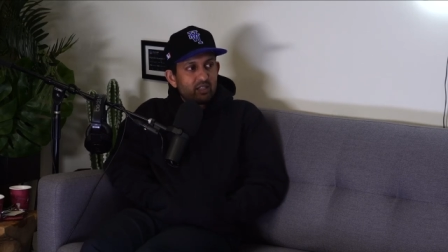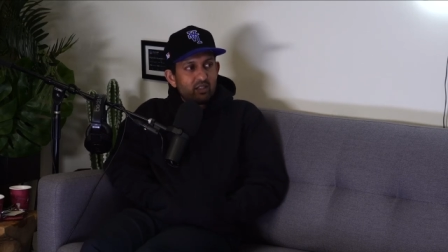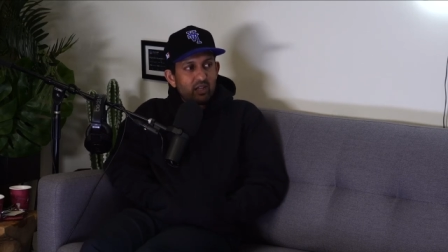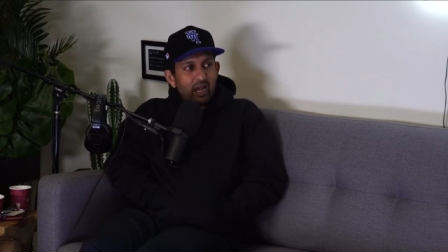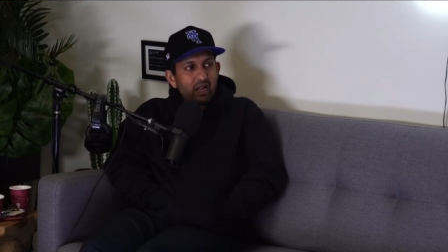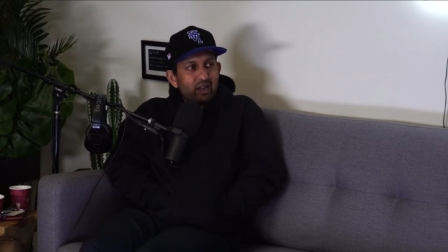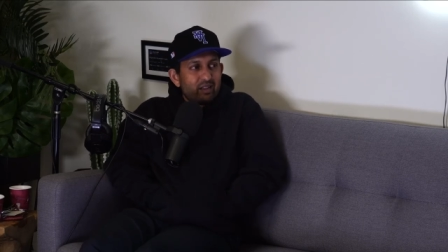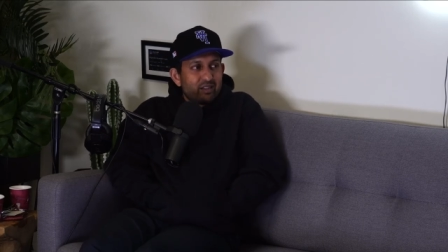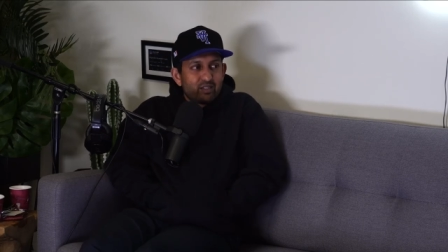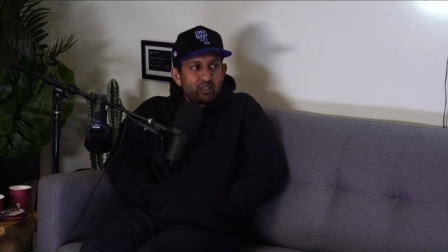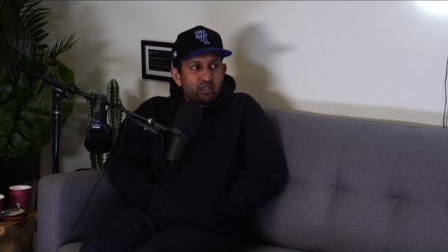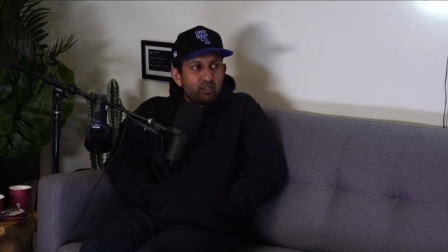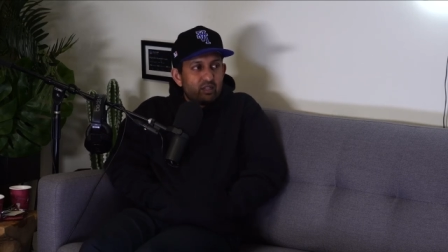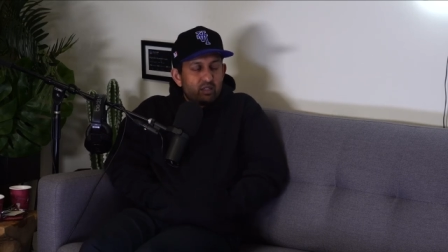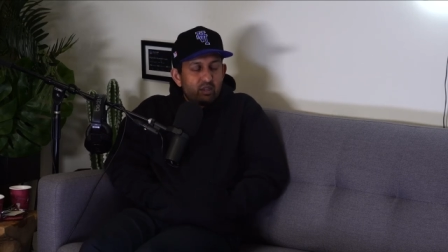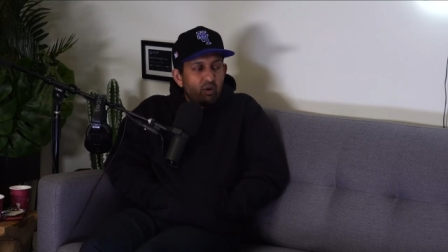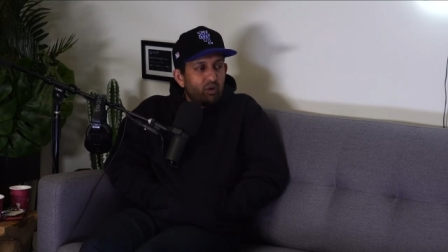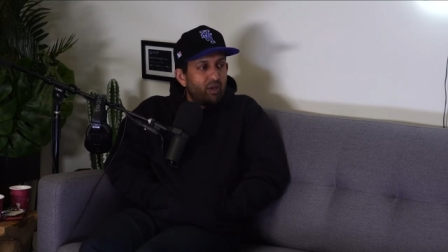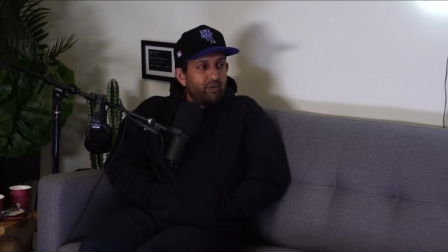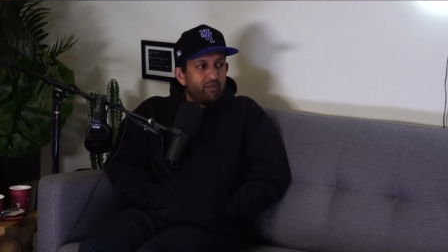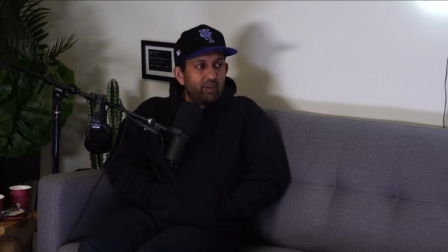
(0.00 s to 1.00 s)
I actually
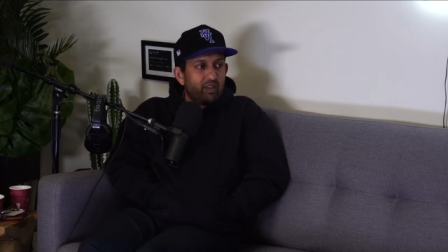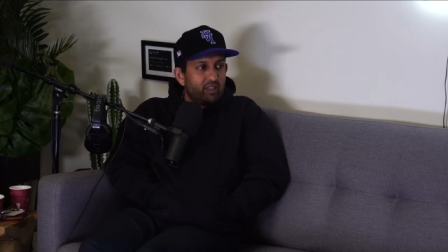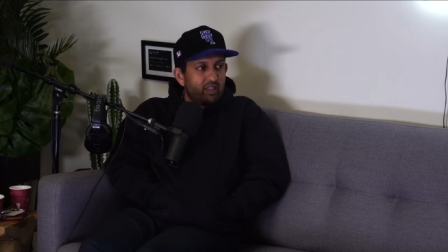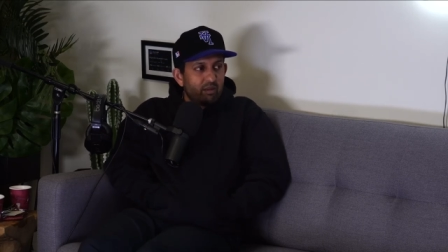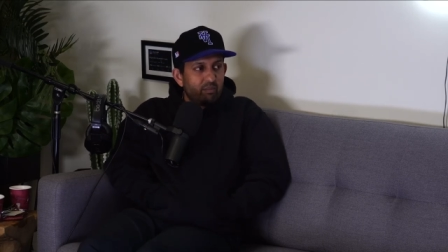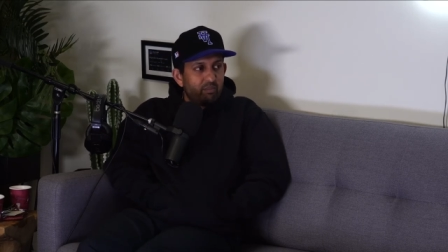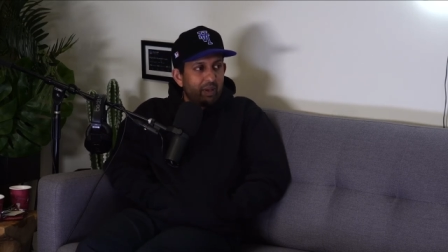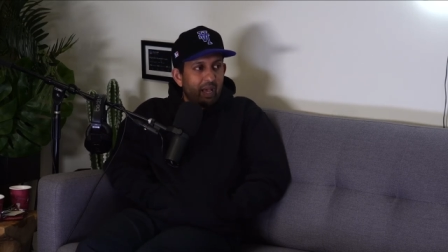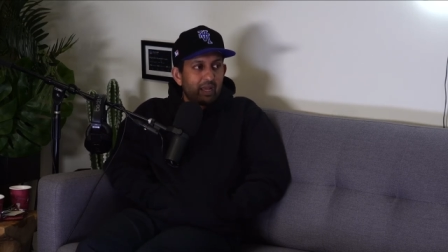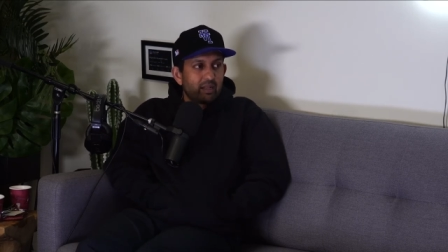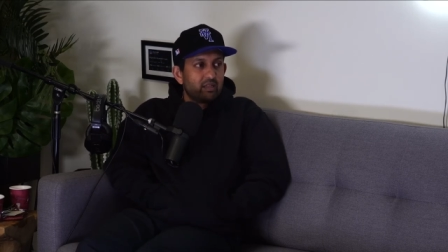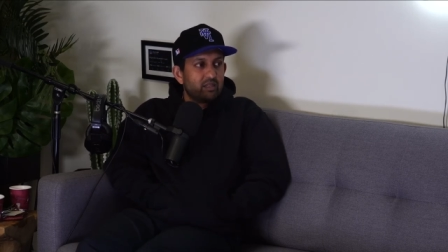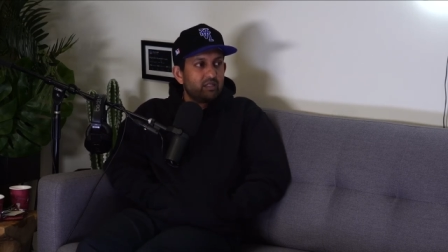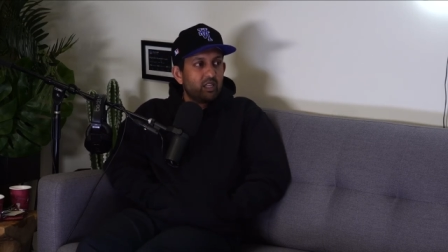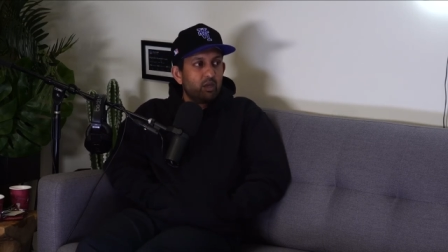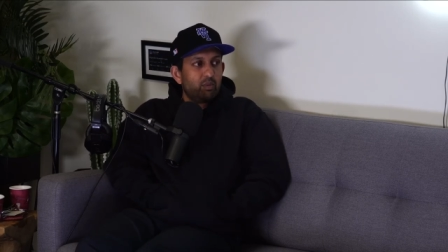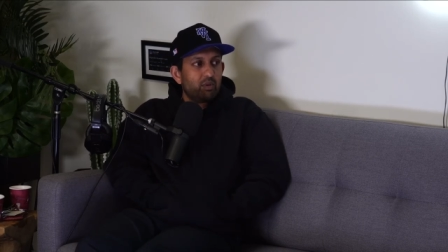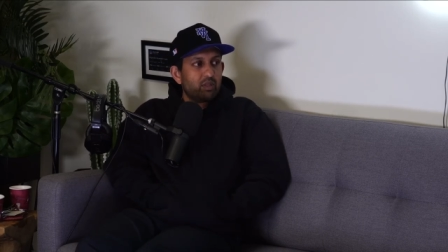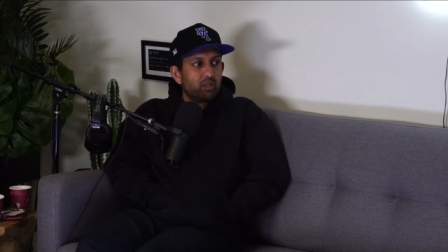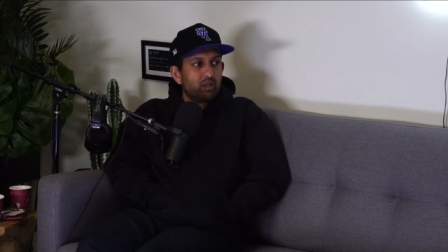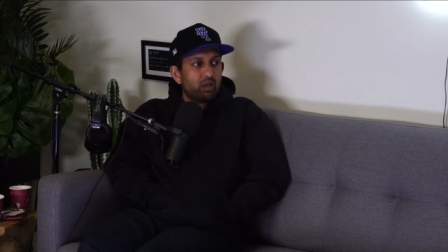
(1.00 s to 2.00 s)
don't have anything bad to say
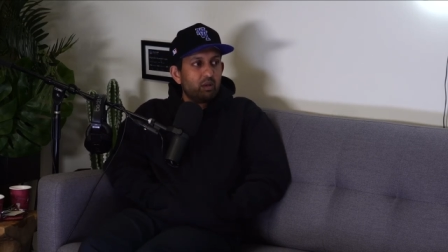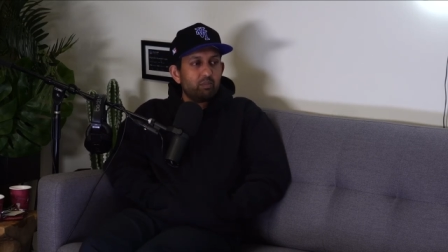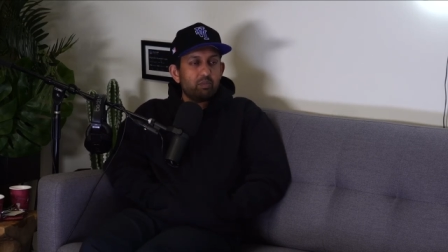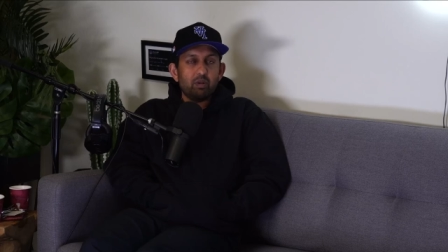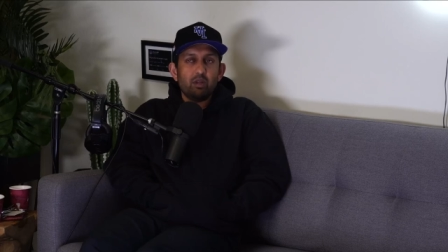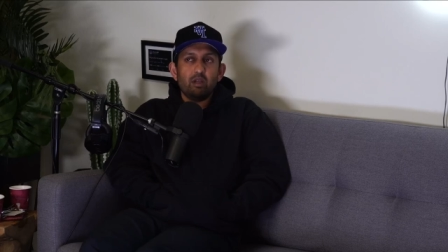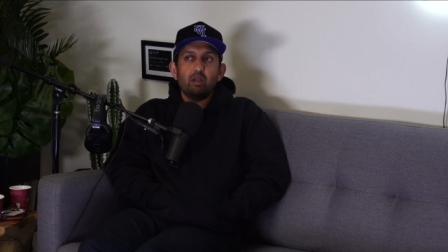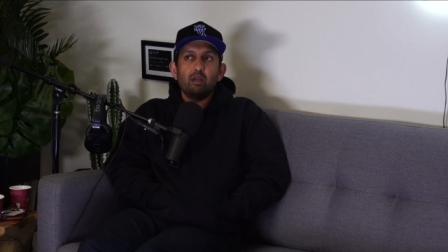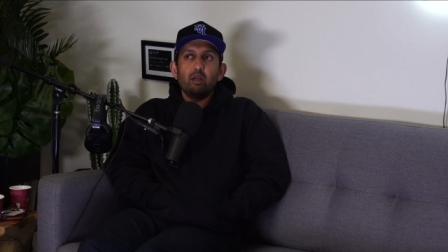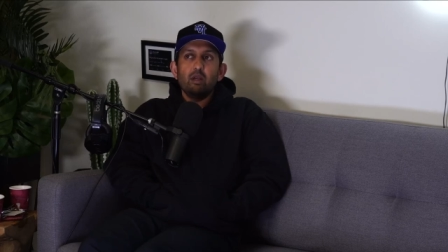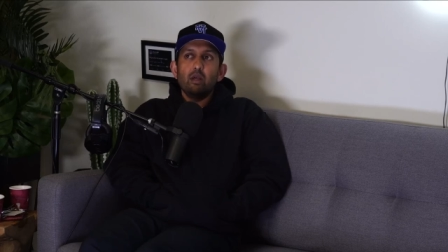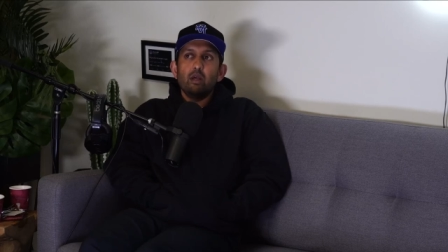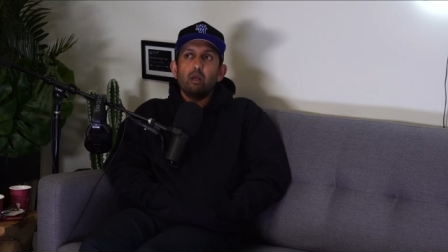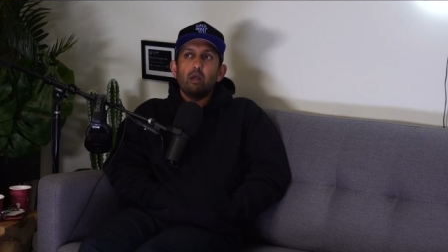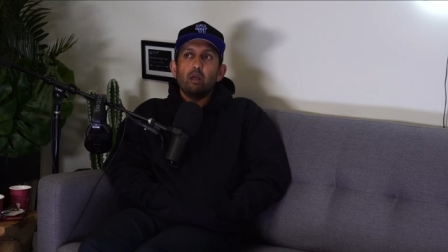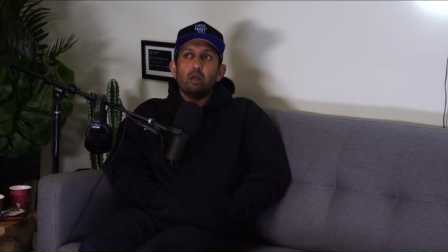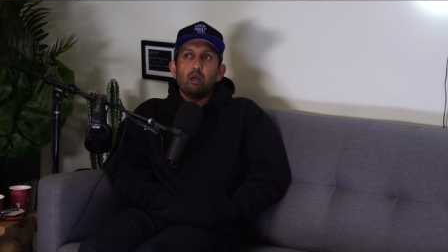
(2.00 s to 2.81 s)
about the company. Mm-hmm.